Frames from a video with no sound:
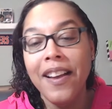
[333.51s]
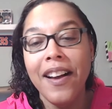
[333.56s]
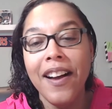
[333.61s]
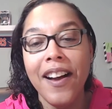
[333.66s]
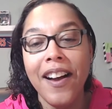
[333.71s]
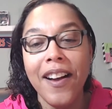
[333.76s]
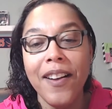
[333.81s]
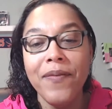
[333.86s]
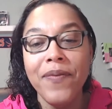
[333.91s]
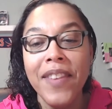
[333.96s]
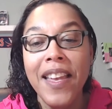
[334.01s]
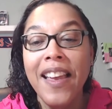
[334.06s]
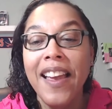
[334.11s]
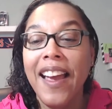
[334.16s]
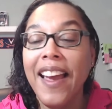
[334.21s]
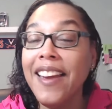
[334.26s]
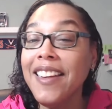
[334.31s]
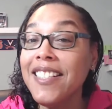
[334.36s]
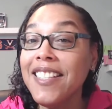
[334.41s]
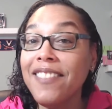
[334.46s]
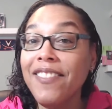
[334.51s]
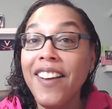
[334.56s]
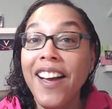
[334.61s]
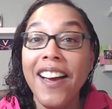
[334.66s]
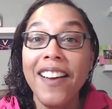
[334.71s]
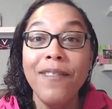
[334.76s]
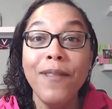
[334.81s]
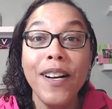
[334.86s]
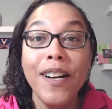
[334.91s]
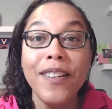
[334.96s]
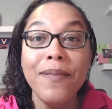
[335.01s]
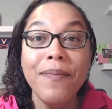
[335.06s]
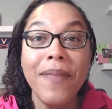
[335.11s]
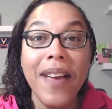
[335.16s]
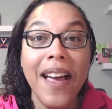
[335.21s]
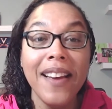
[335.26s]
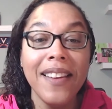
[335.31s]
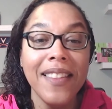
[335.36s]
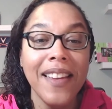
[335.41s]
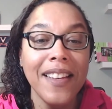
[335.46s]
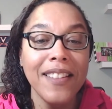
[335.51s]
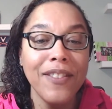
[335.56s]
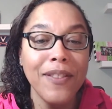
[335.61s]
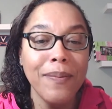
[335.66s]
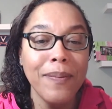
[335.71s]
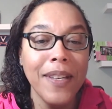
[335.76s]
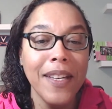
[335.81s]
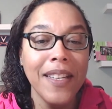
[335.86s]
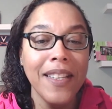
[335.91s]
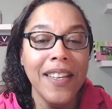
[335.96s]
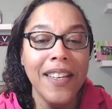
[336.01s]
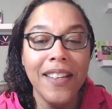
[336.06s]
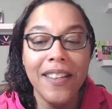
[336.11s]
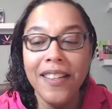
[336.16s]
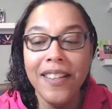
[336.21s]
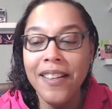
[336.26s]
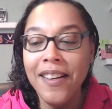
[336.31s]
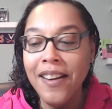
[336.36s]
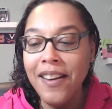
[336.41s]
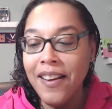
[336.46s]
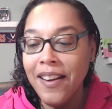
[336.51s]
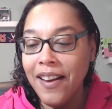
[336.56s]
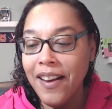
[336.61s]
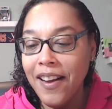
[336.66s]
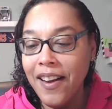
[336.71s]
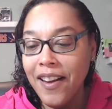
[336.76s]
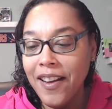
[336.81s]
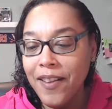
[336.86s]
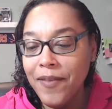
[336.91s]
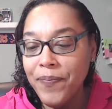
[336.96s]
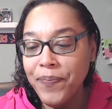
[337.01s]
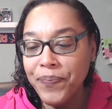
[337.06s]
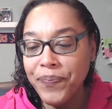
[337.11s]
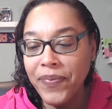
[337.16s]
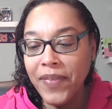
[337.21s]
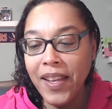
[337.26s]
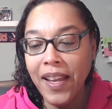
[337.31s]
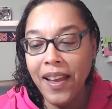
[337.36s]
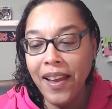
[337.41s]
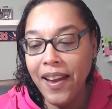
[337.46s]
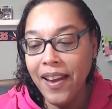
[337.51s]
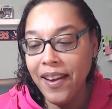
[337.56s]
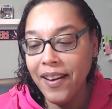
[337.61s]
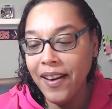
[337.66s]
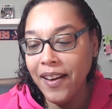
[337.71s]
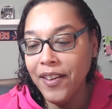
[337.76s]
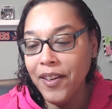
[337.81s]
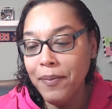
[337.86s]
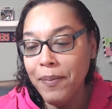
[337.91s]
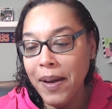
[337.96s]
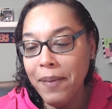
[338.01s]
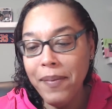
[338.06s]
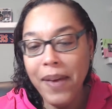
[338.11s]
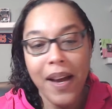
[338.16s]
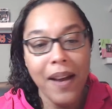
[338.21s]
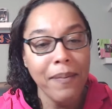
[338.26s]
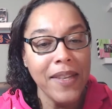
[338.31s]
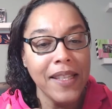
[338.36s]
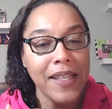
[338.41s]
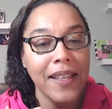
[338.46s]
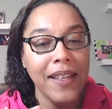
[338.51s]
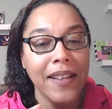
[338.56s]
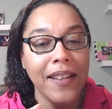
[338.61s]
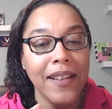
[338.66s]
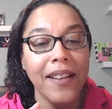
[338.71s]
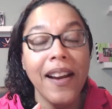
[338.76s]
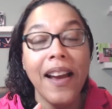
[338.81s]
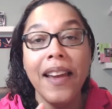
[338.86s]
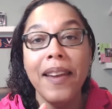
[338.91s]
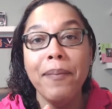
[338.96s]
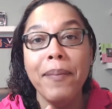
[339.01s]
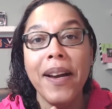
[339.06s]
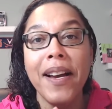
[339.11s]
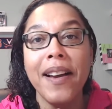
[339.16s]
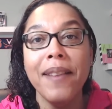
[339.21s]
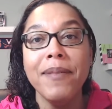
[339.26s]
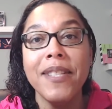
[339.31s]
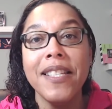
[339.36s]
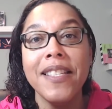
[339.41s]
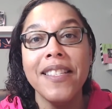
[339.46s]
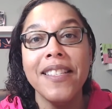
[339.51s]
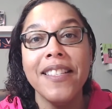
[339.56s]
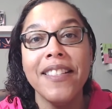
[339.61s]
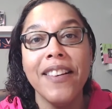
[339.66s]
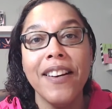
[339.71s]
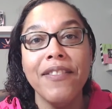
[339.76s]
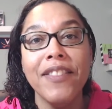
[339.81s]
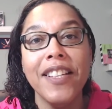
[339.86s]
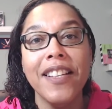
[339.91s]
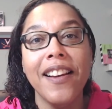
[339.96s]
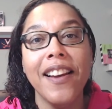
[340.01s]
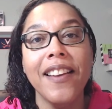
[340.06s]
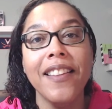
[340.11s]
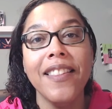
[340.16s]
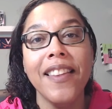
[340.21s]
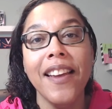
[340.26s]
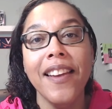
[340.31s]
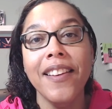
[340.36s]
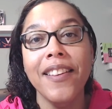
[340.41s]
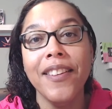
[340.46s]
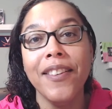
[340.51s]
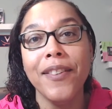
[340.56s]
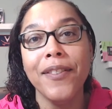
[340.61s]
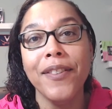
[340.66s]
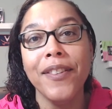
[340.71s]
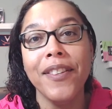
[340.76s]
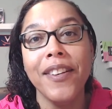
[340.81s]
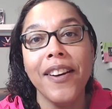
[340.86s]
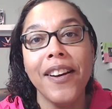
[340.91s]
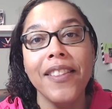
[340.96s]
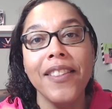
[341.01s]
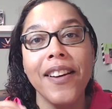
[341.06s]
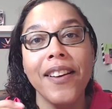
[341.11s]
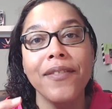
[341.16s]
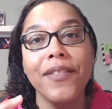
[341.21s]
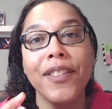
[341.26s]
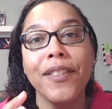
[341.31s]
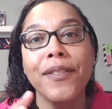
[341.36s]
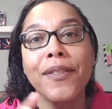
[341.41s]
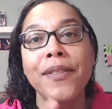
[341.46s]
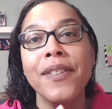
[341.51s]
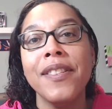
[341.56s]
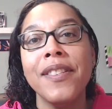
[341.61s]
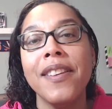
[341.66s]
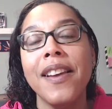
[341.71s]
Hey, Shalon, welcome back. Thanks for being here. And I know my mom is here. Hey, Mom, she's here every night. Thank you. You know, I love you.